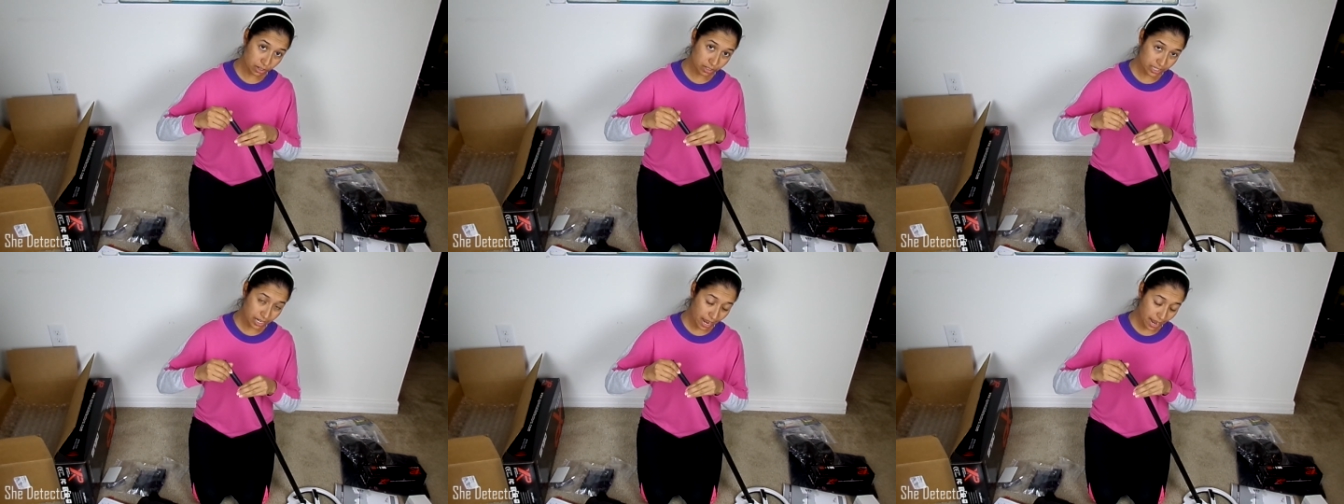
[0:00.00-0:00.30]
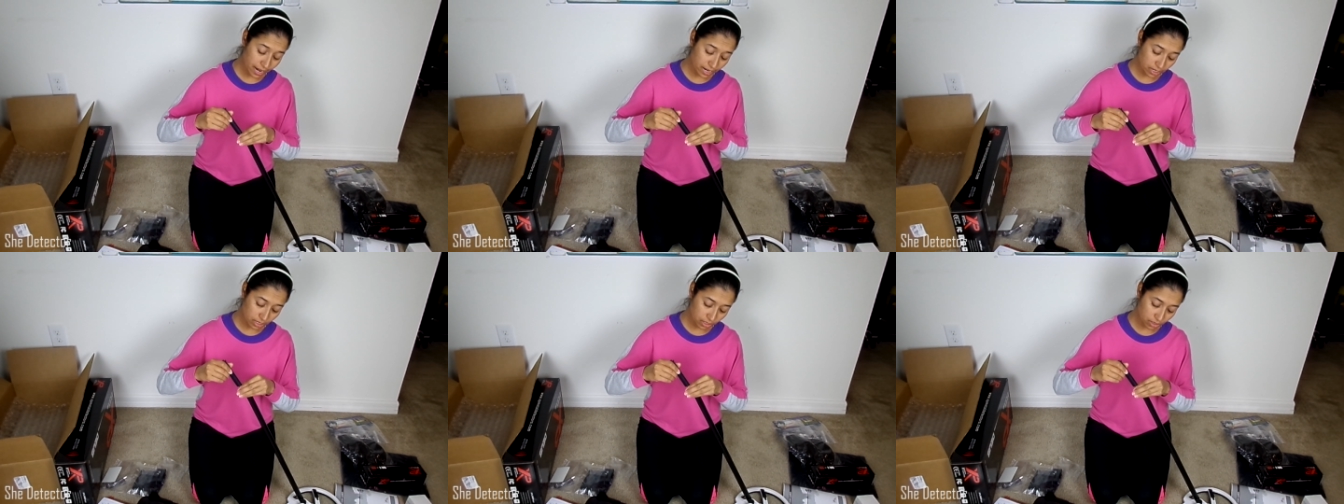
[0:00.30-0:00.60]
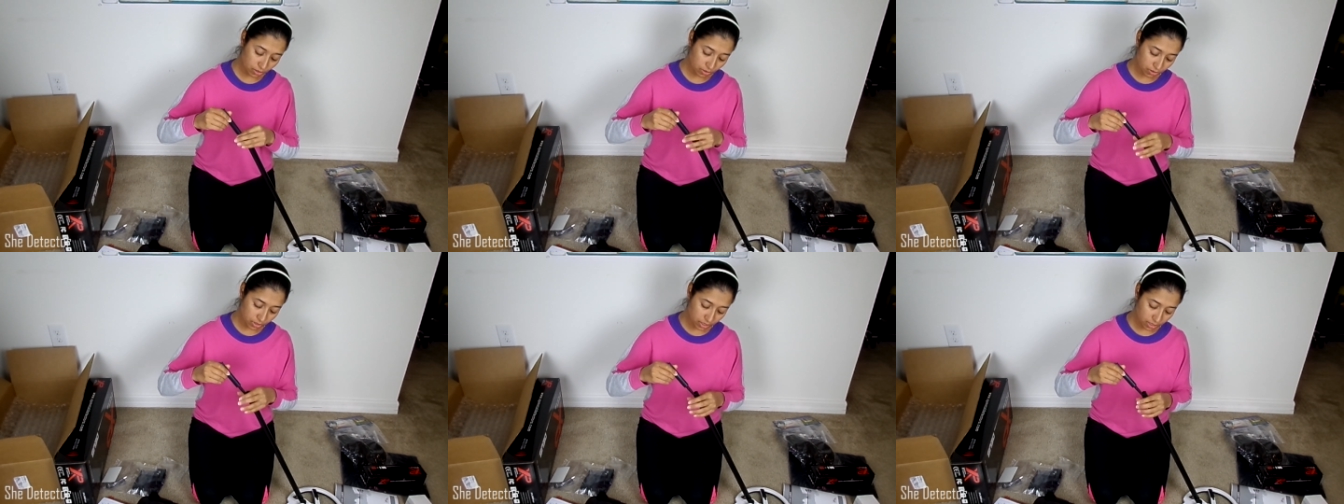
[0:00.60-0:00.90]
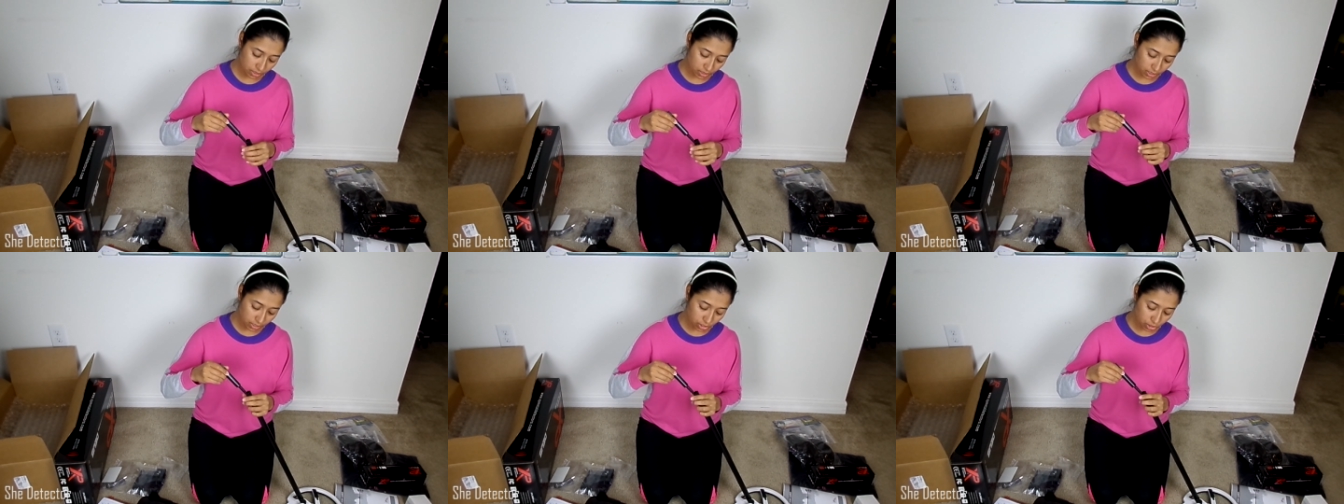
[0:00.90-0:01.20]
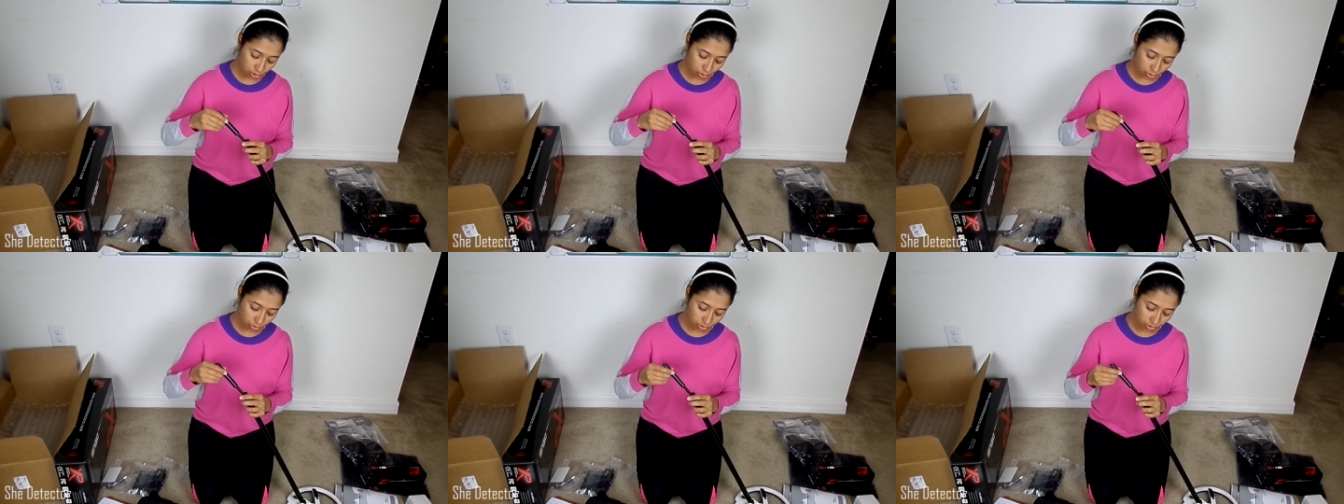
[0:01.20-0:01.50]
tighten, you don't need any
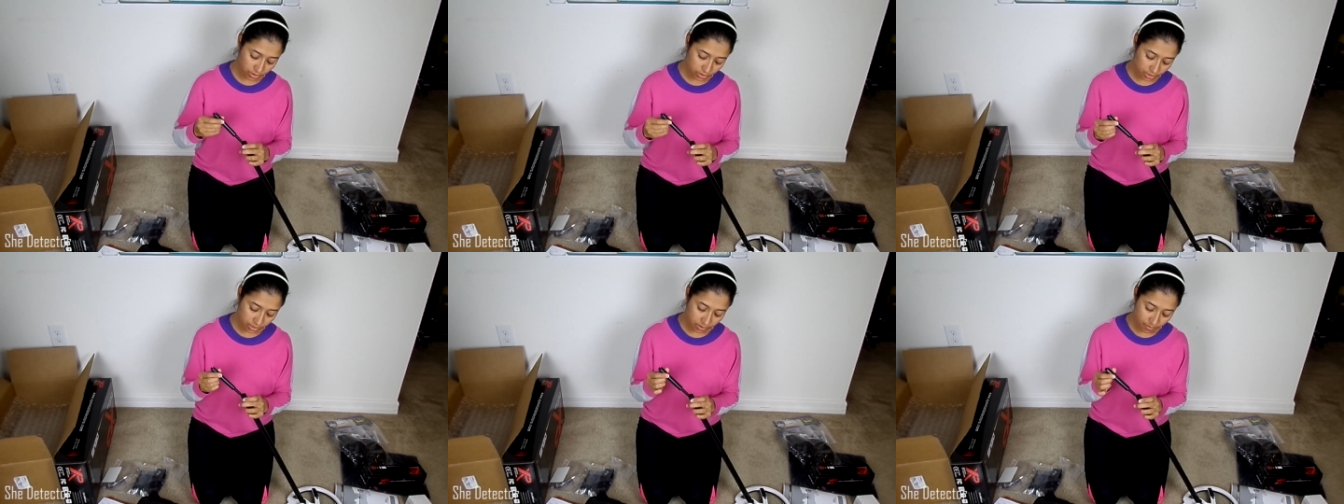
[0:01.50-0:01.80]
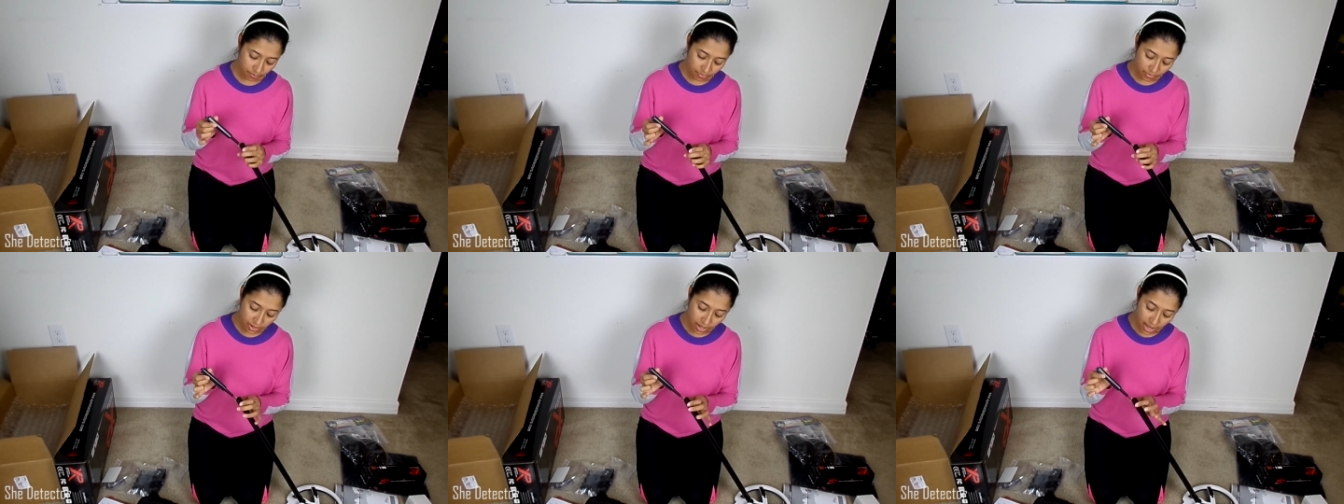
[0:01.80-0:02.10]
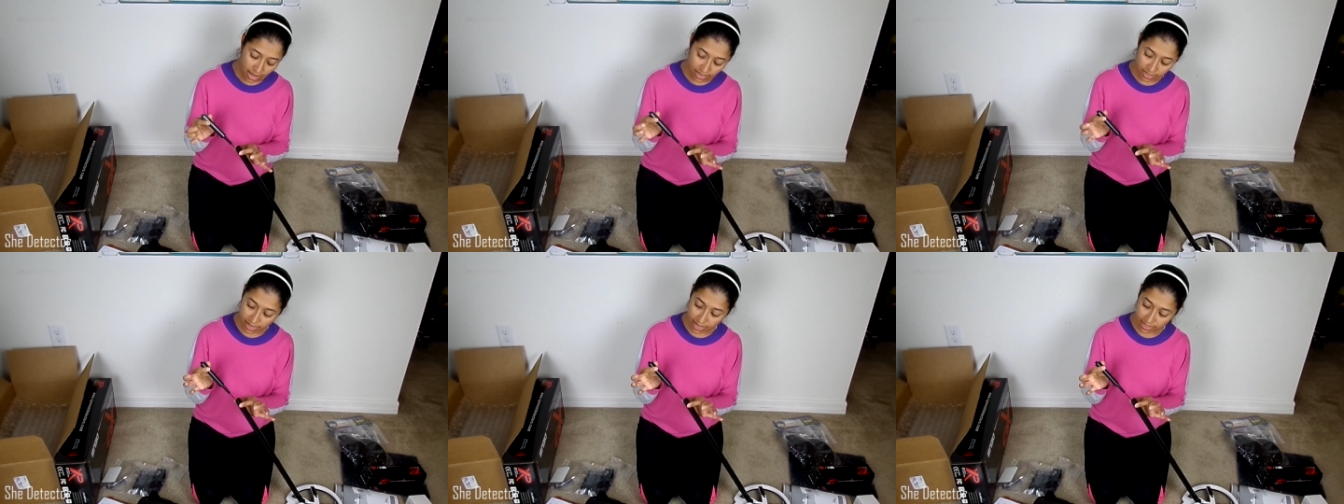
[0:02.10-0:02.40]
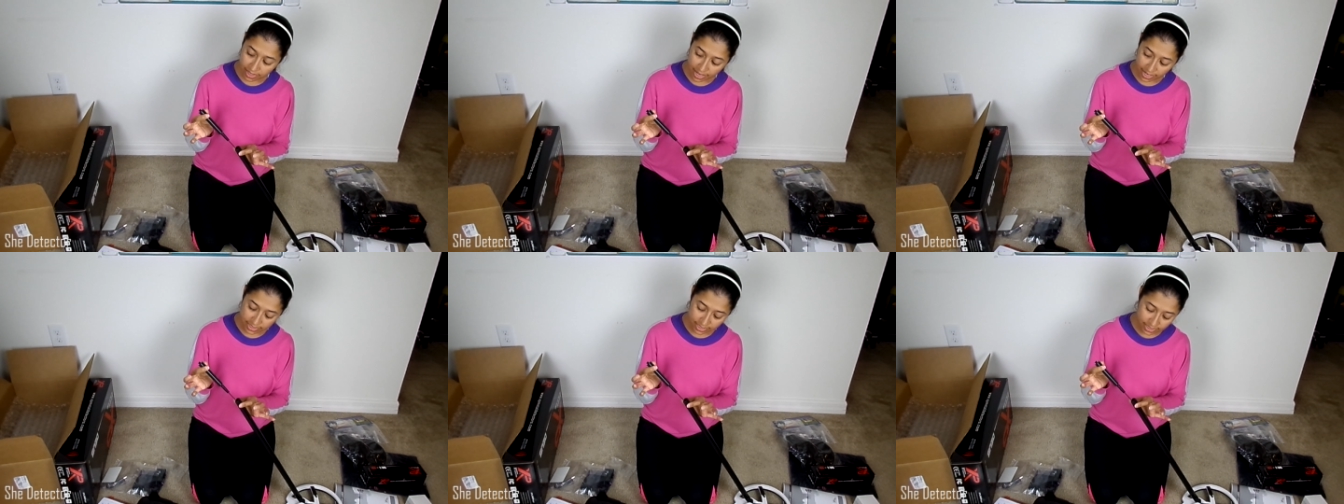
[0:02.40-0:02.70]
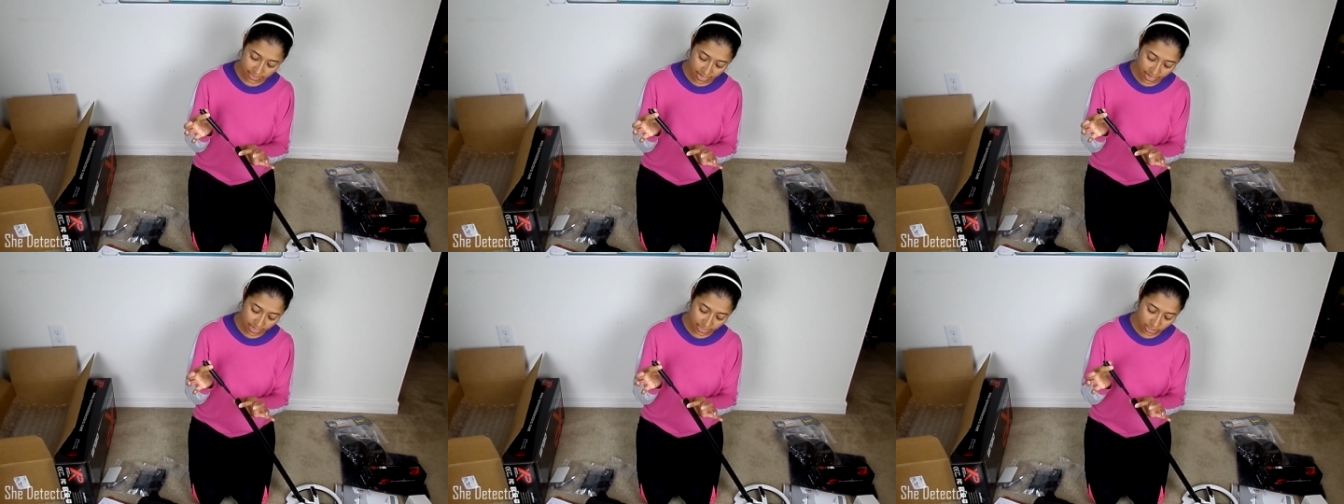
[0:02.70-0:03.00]
tools, and then that's
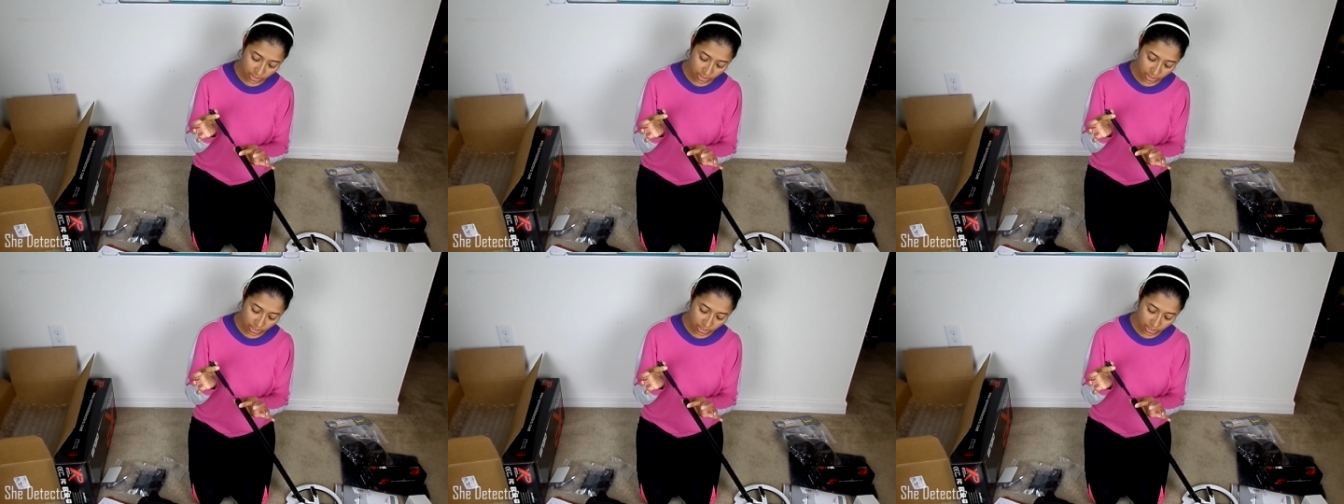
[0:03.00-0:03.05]
it.